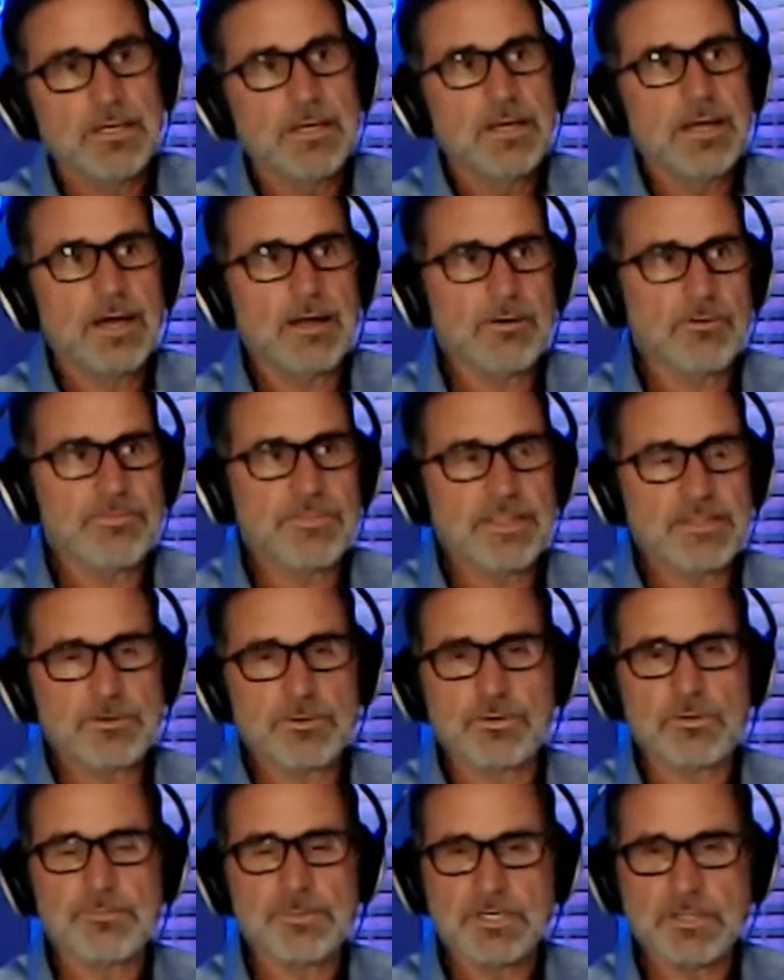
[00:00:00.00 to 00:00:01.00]
I don't think
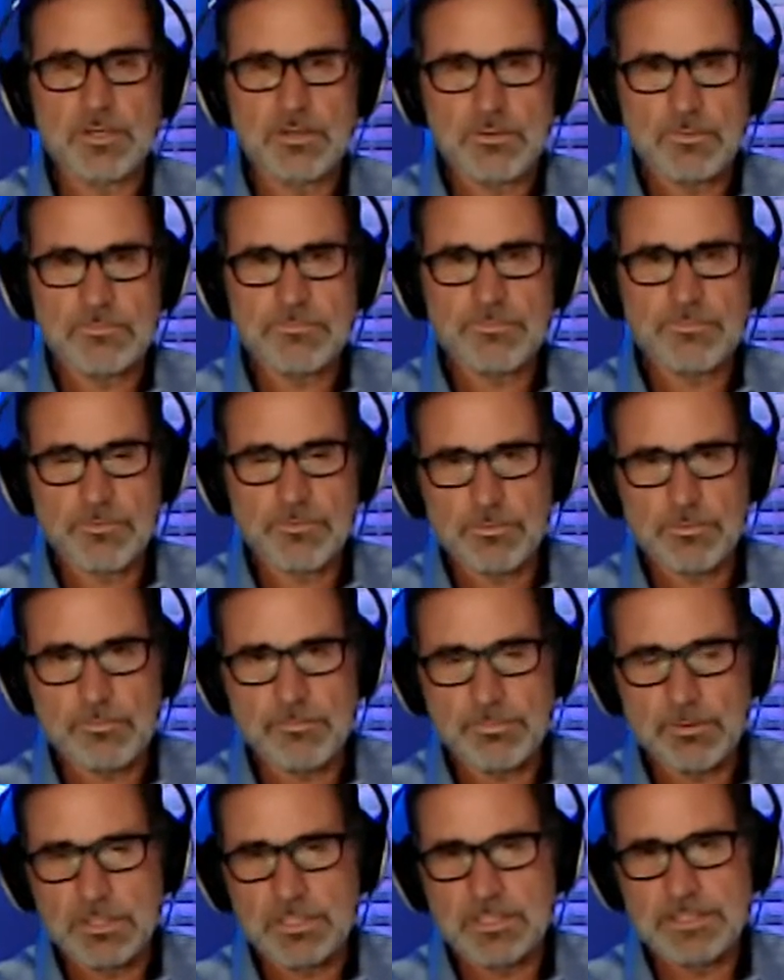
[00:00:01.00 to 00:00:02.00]
they're going to be known for their
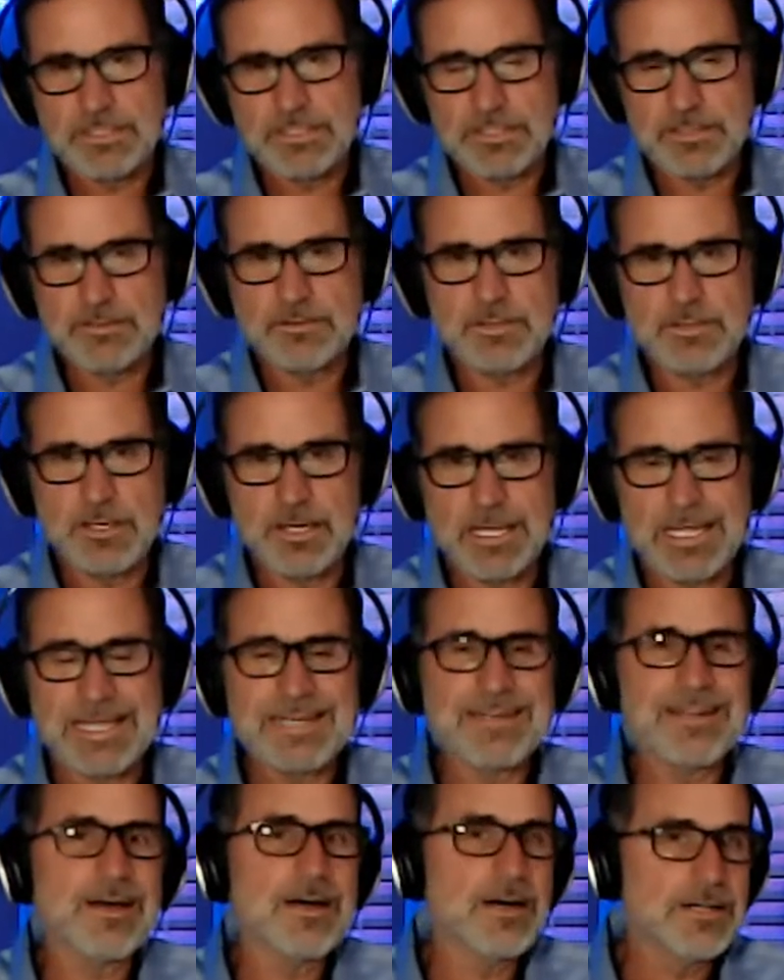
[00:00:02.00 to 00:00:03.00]
ability
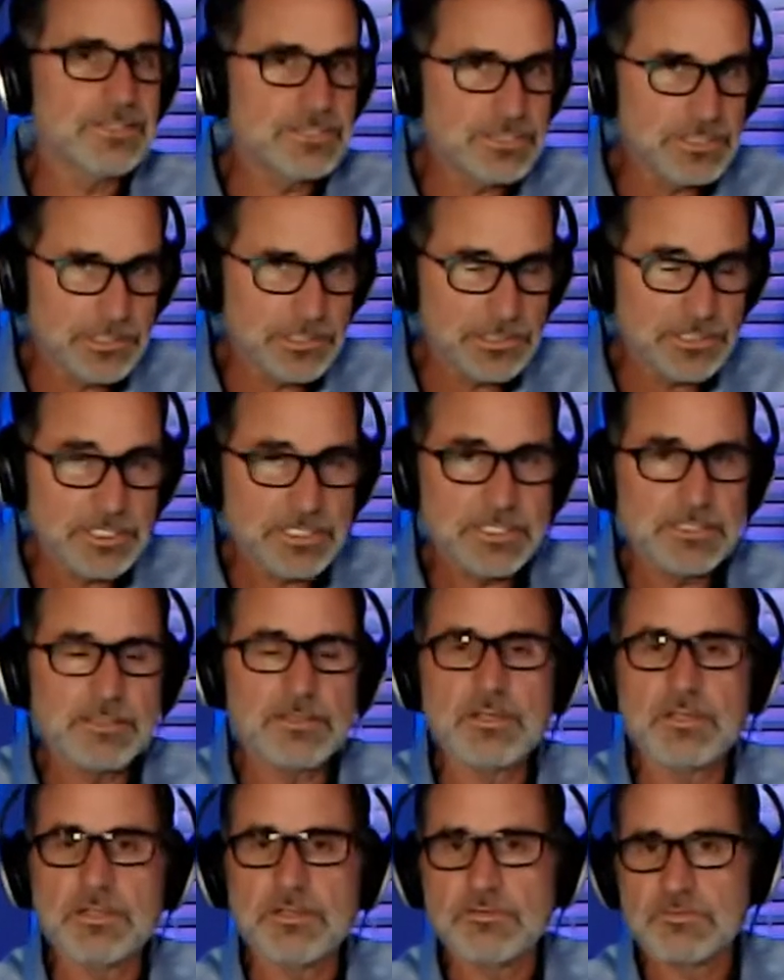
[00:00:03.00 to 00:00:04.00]
and agility
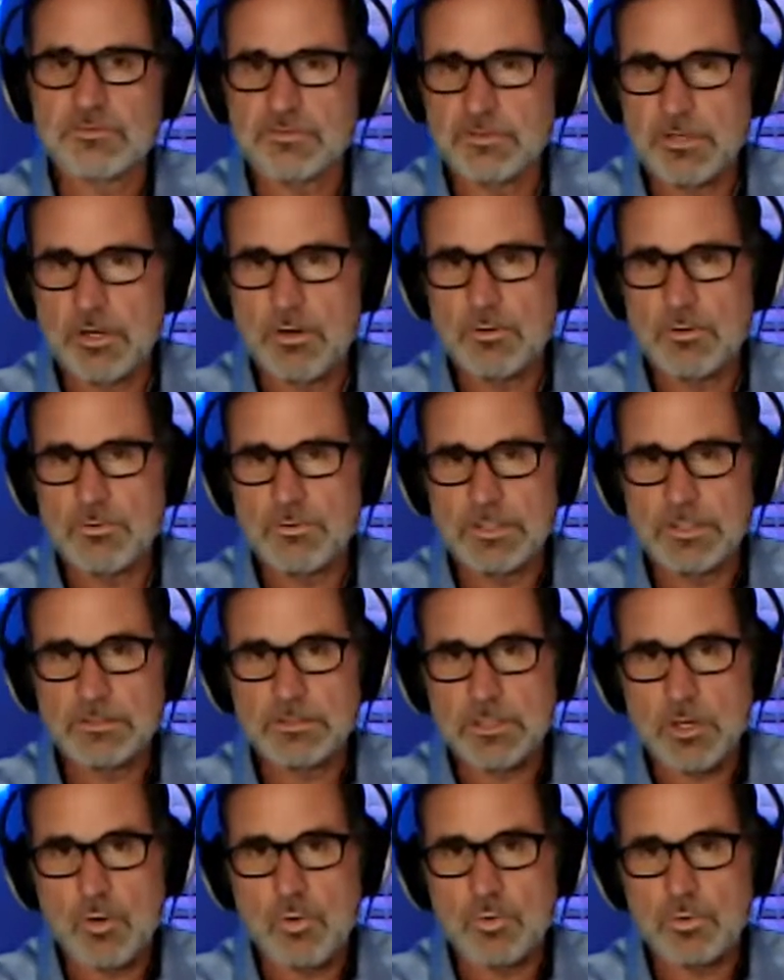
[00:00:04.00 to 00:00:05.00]
in snow
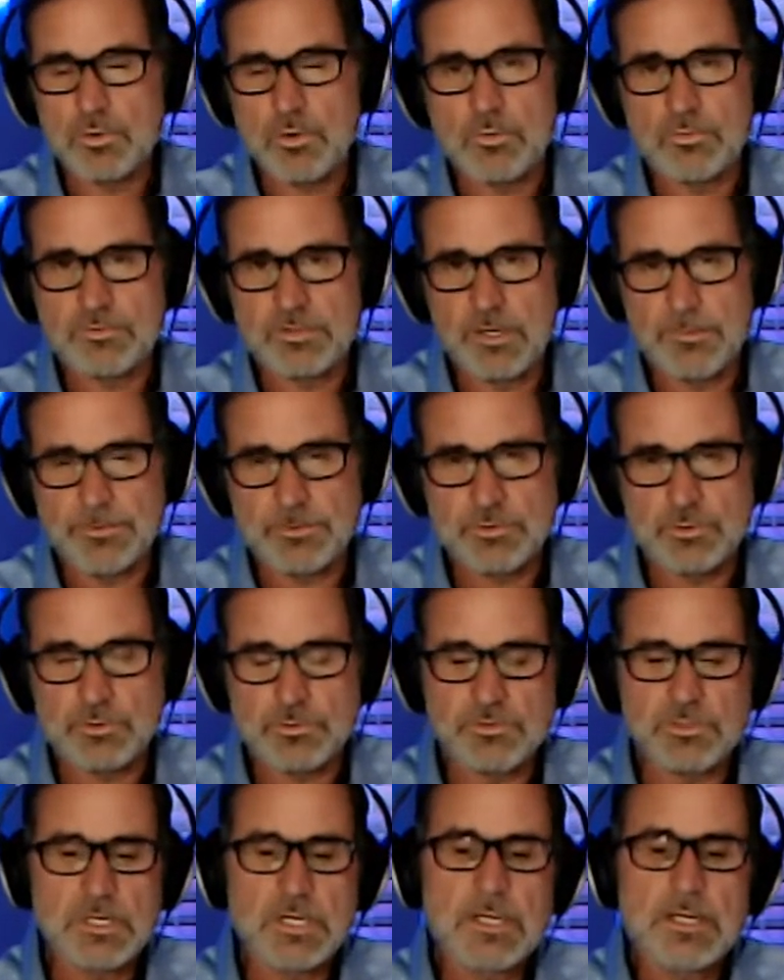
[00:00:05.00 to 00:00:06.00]
and cold
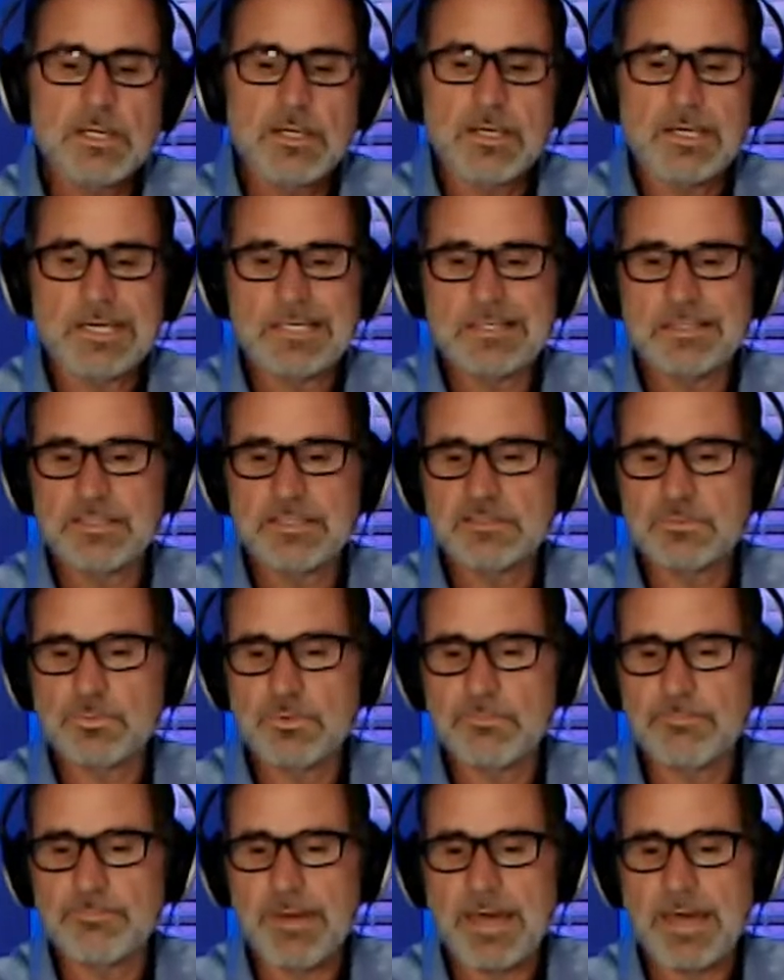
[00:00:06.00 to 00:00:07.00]
temperatures, at least
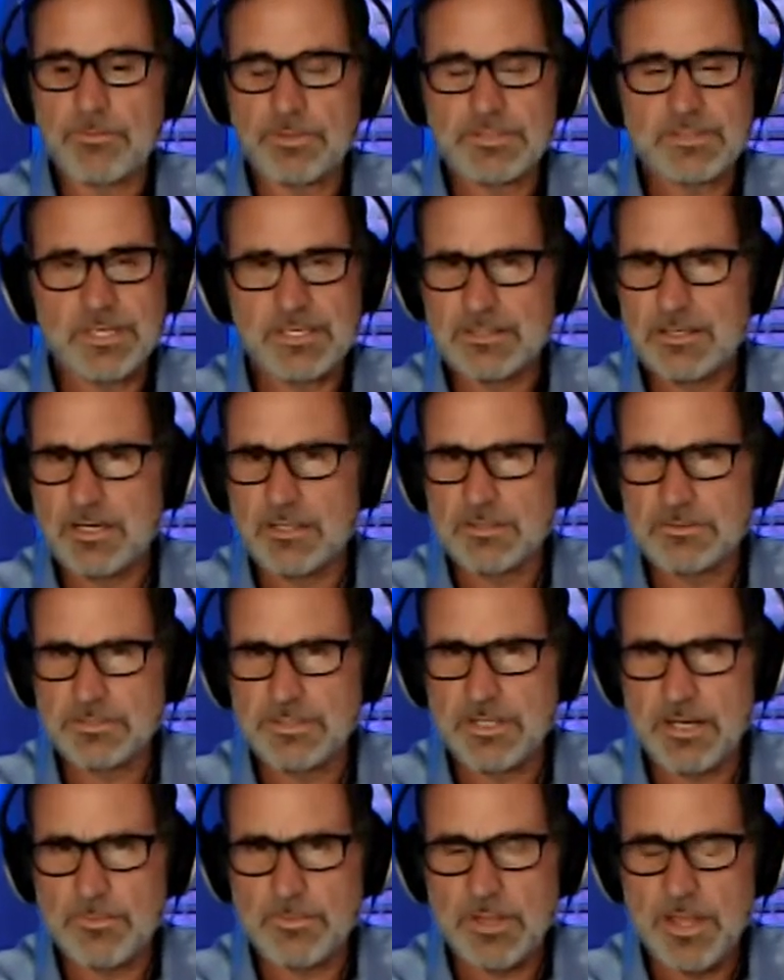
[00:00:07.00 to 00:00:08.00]
with battery technology
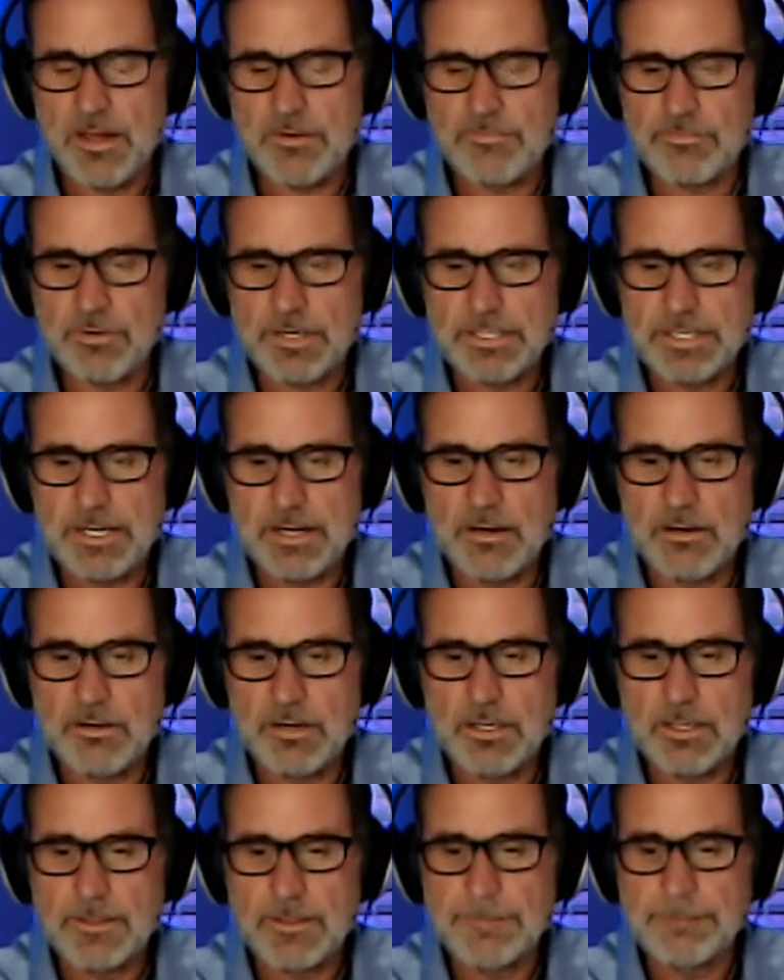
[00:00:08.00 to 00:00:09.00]
that we have right
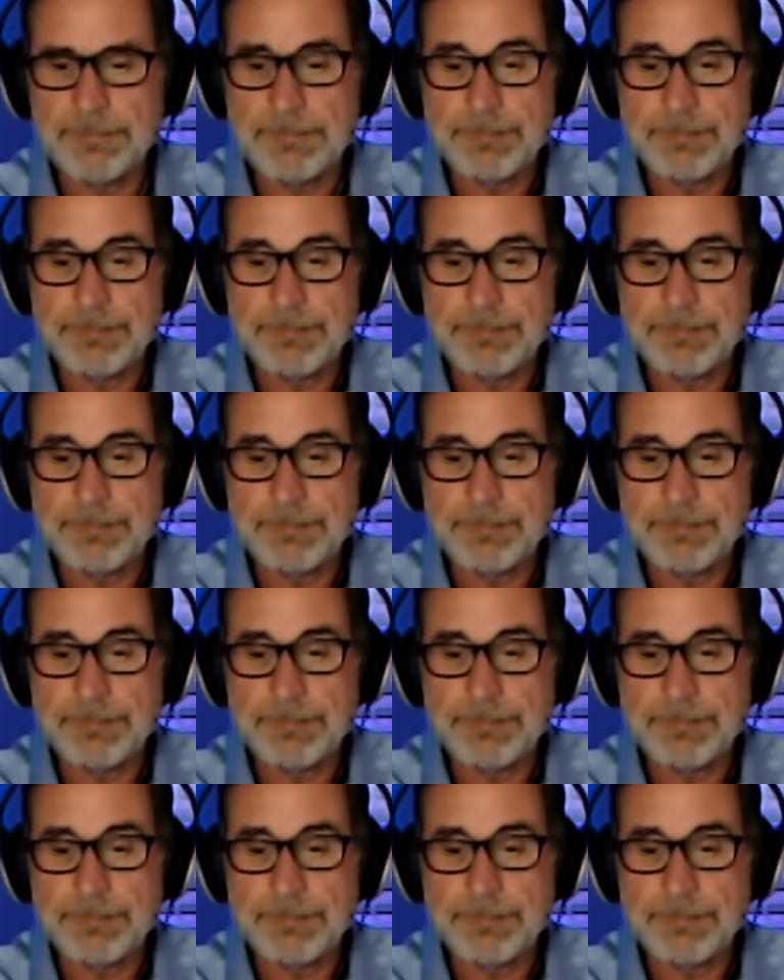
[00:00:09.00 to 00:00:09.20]
now.